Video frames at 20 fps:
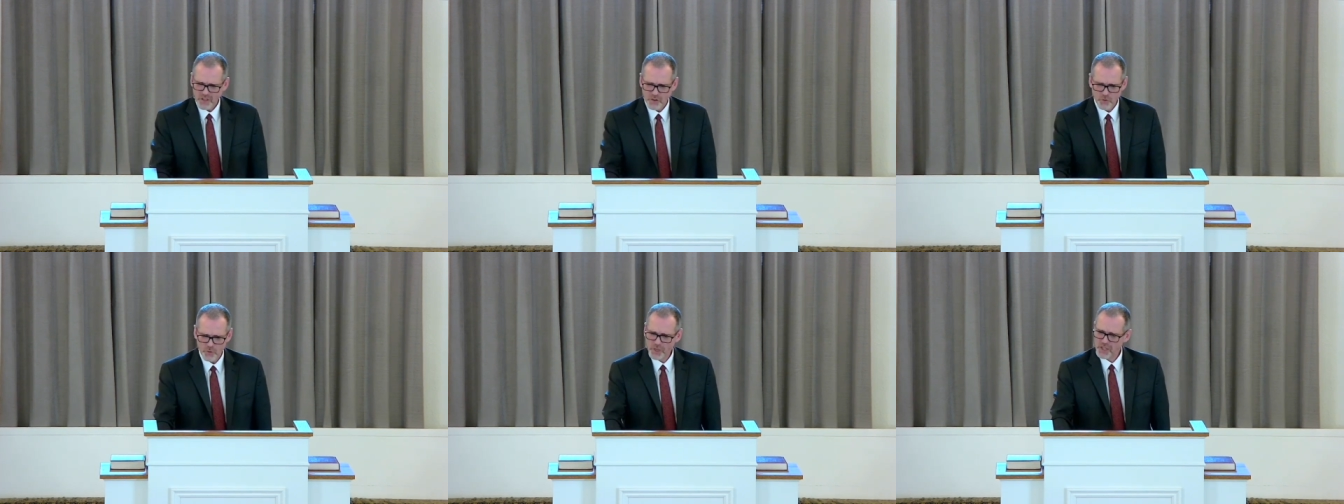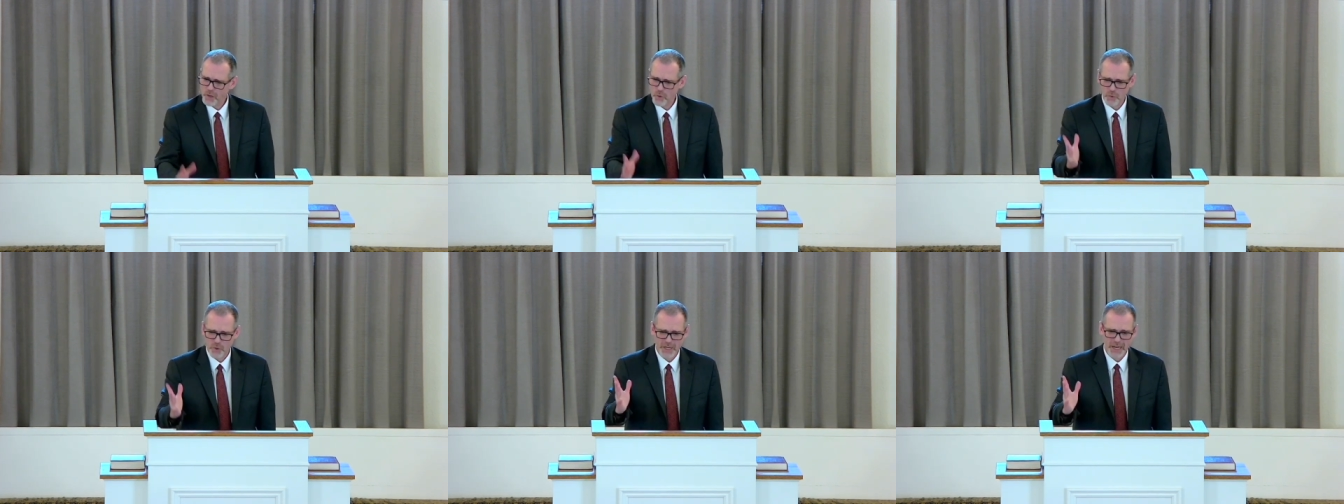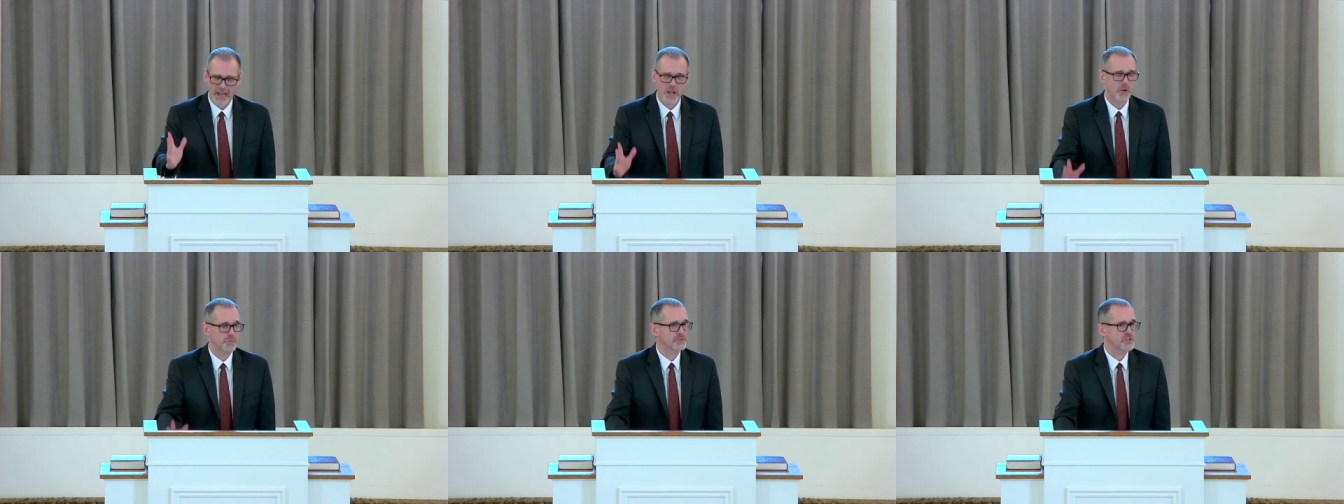Really, what
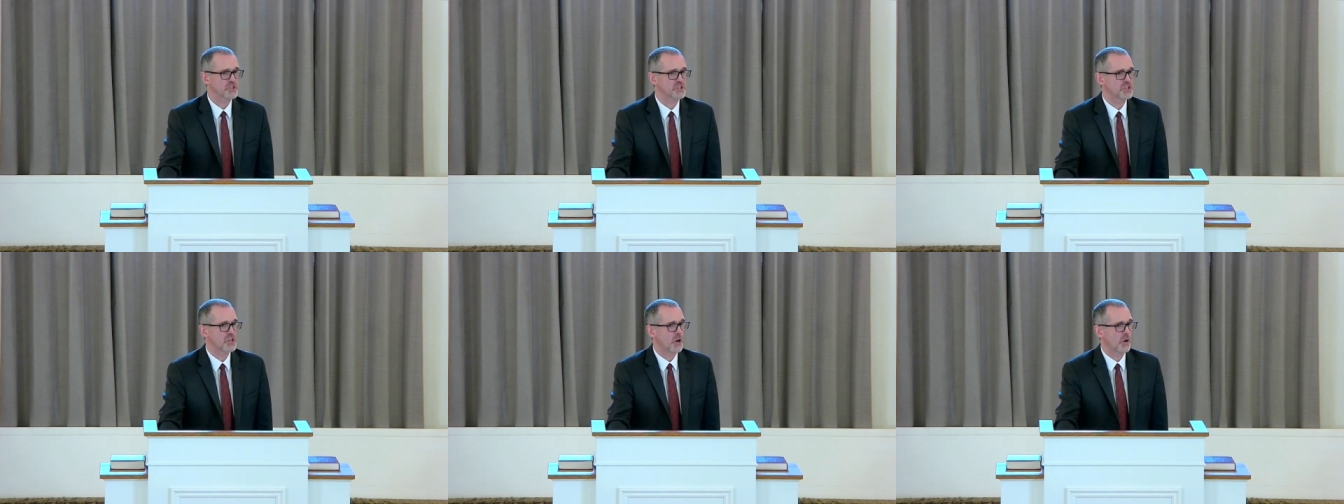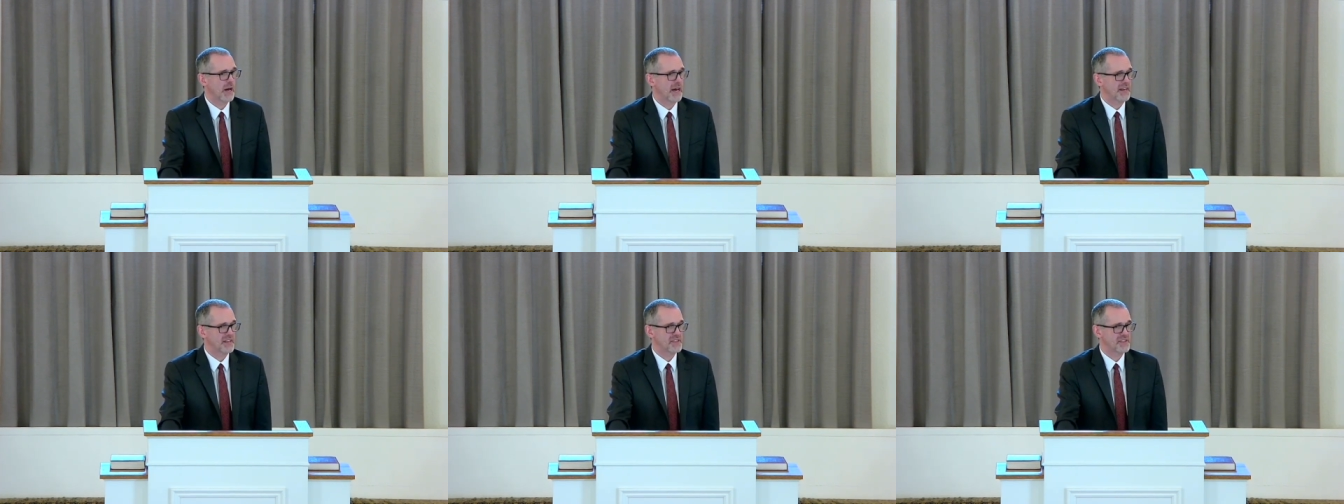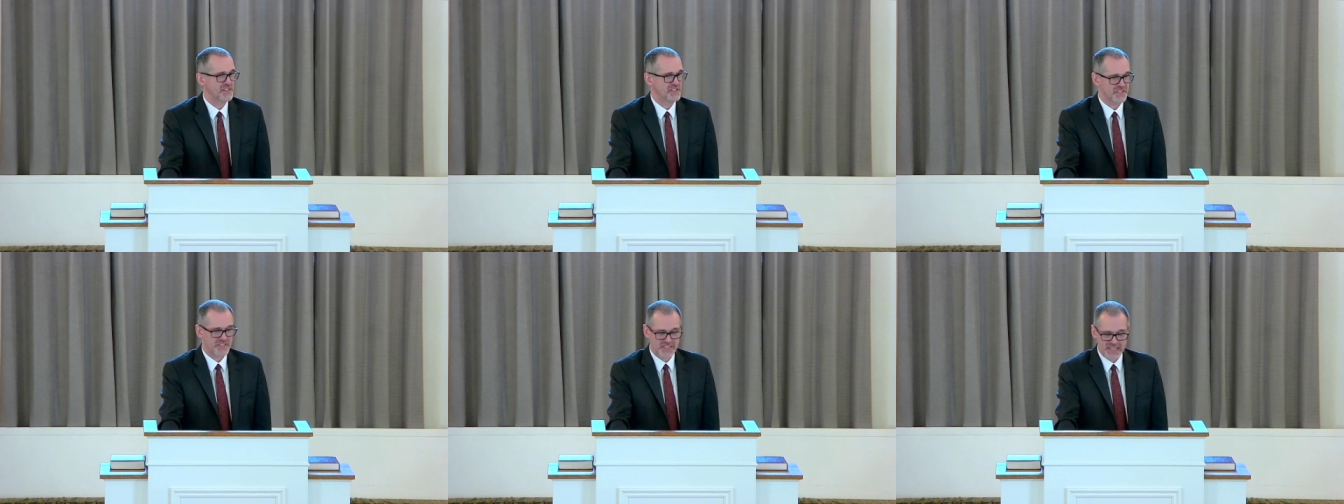I hope to show out of
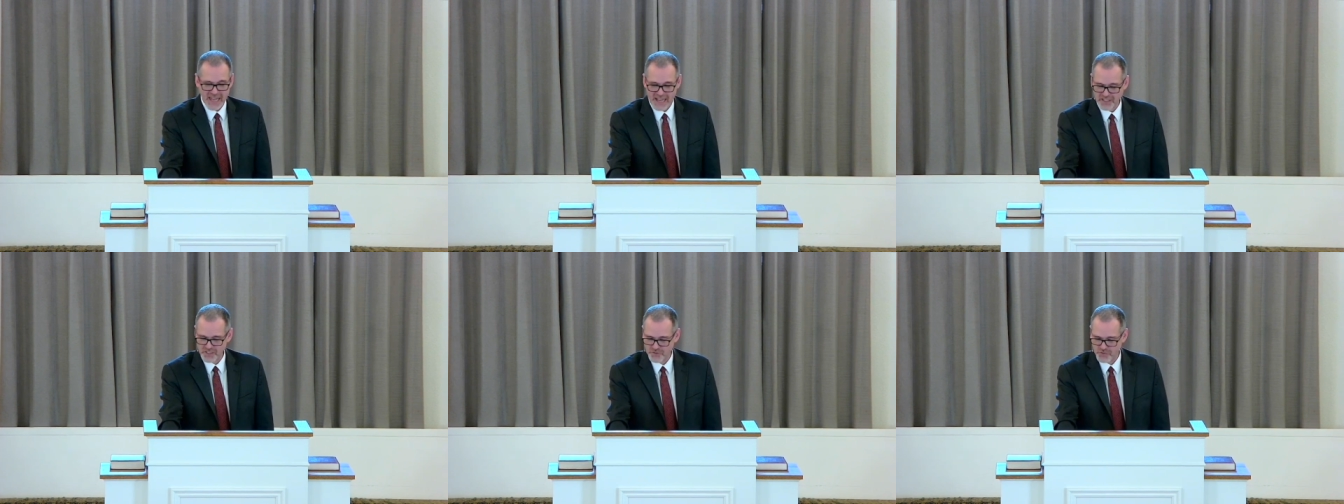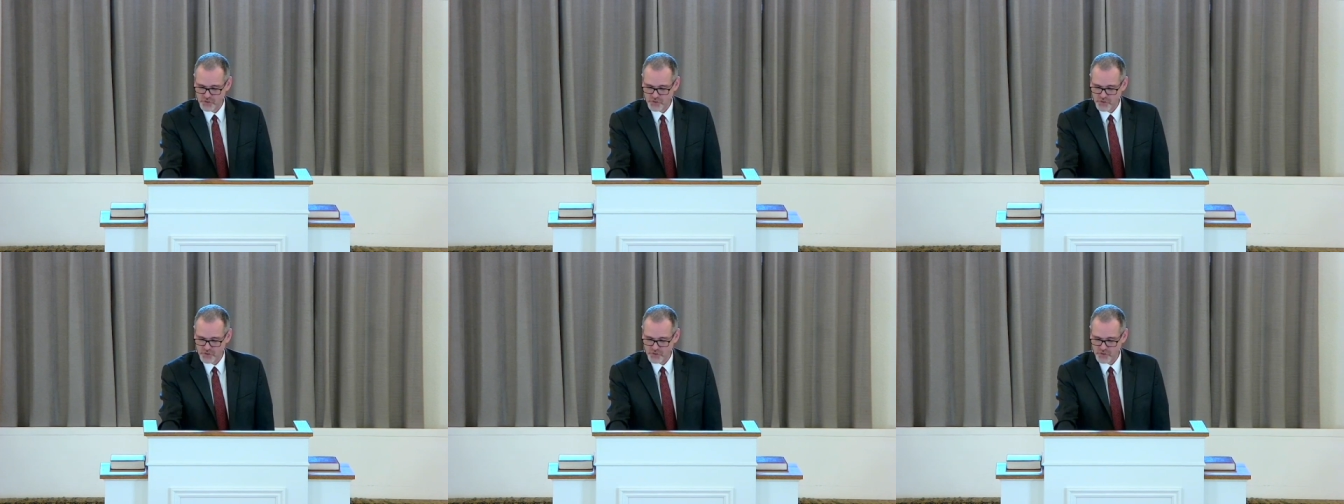this text,